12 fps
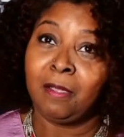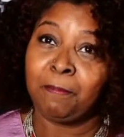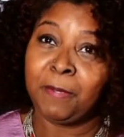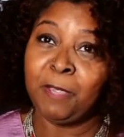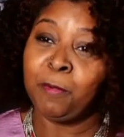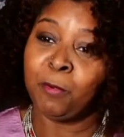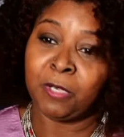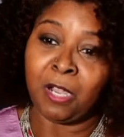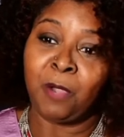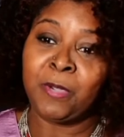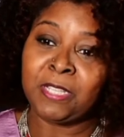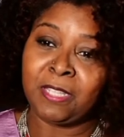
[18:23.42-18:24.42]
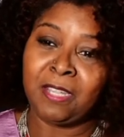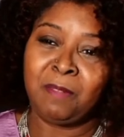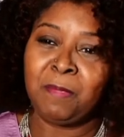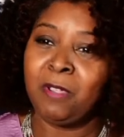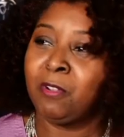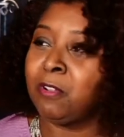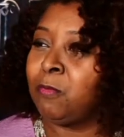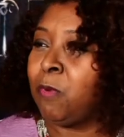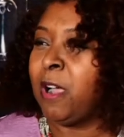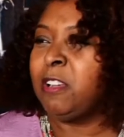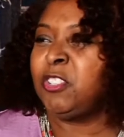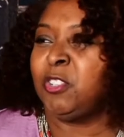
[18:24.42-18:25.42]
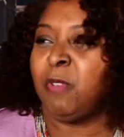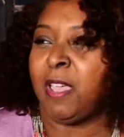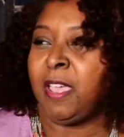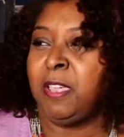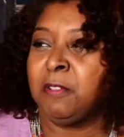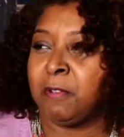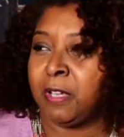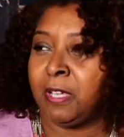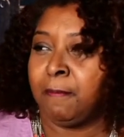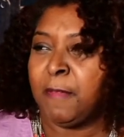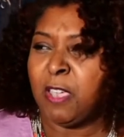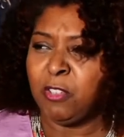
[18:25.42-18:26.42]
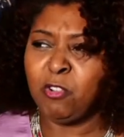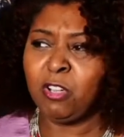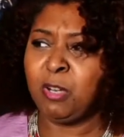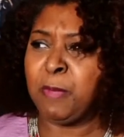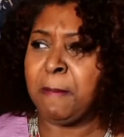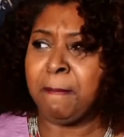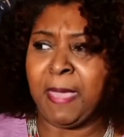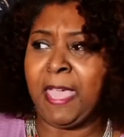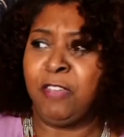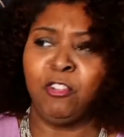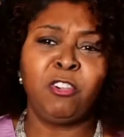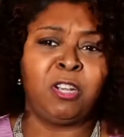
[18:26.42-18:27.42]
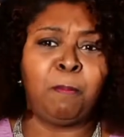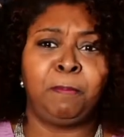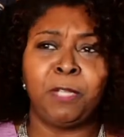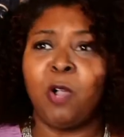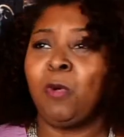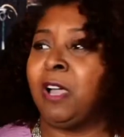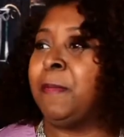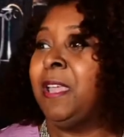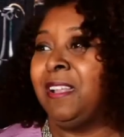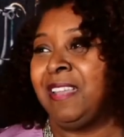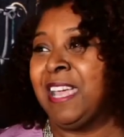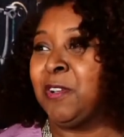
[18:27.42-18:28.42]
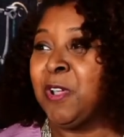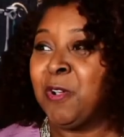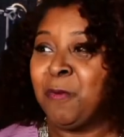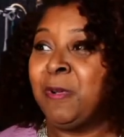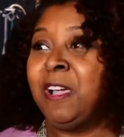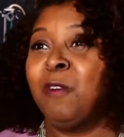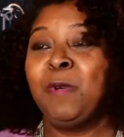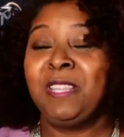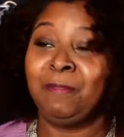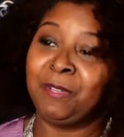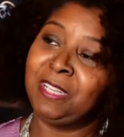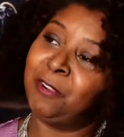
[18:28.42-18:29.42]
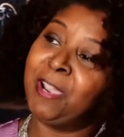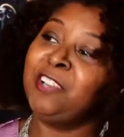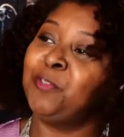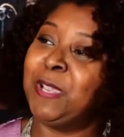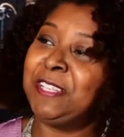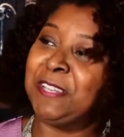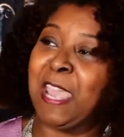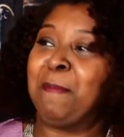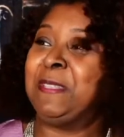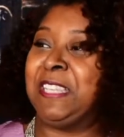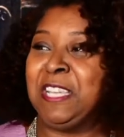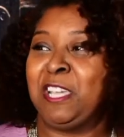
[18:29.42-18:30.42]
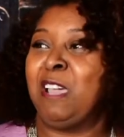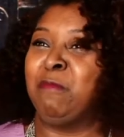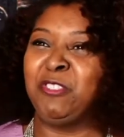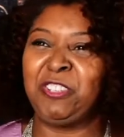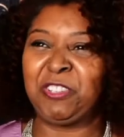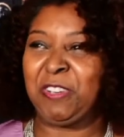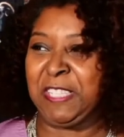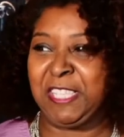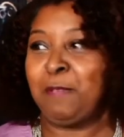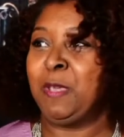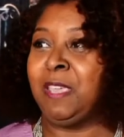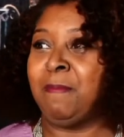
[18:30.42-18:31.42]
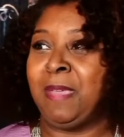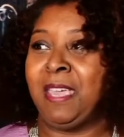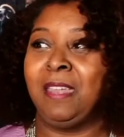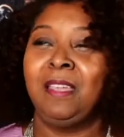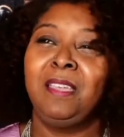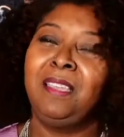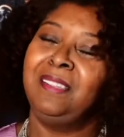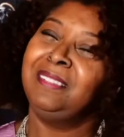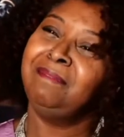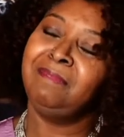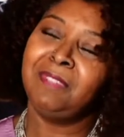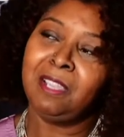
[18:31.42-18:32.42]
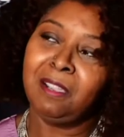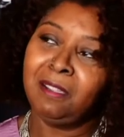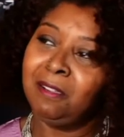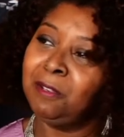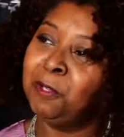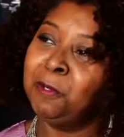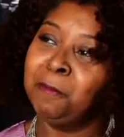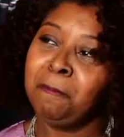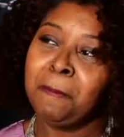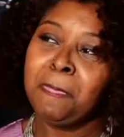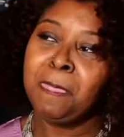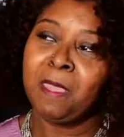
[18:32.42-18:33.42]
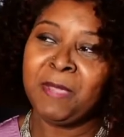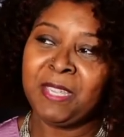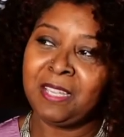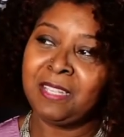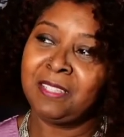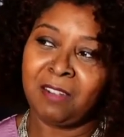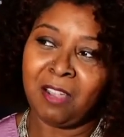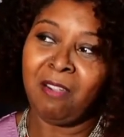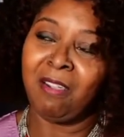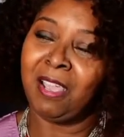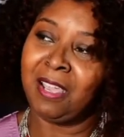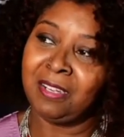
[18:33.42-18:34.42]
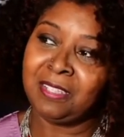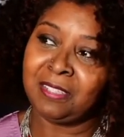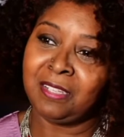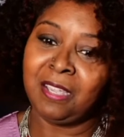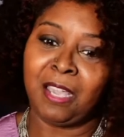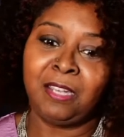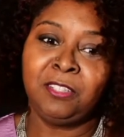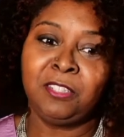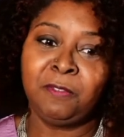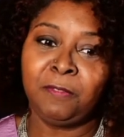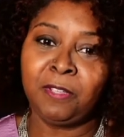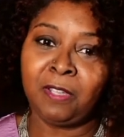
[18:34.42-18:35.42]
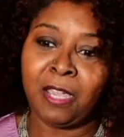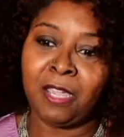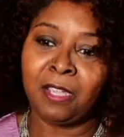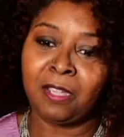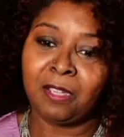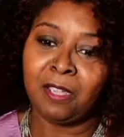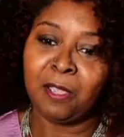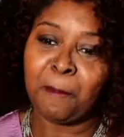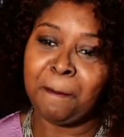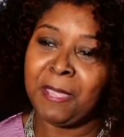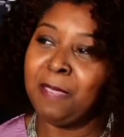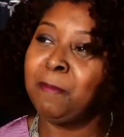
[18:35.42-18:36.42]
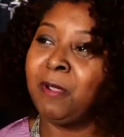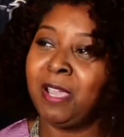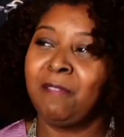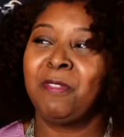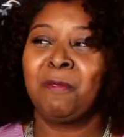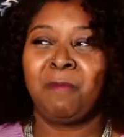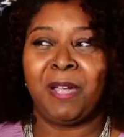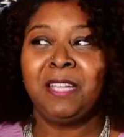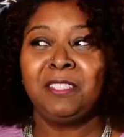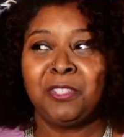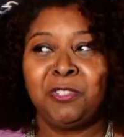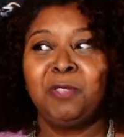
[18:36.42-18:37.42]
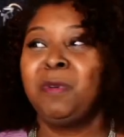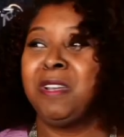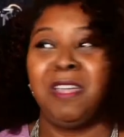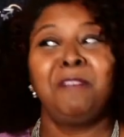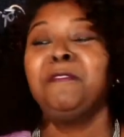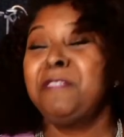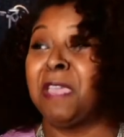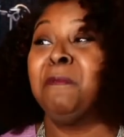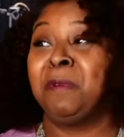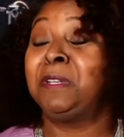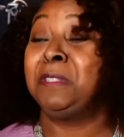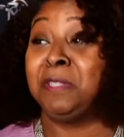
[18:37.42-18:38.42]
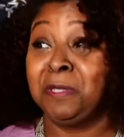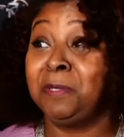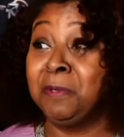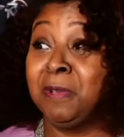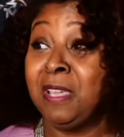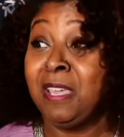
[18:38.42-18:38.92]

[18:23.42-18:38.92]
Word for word: People would always say to me, "Why aren't you angry? You're going to be mad. You're going to blow up. Like, well, when when the graduation happens and he comes, you're just going to see him and get mad." No, because in all honesty, I just feel like people have the right to do whatever they want to do.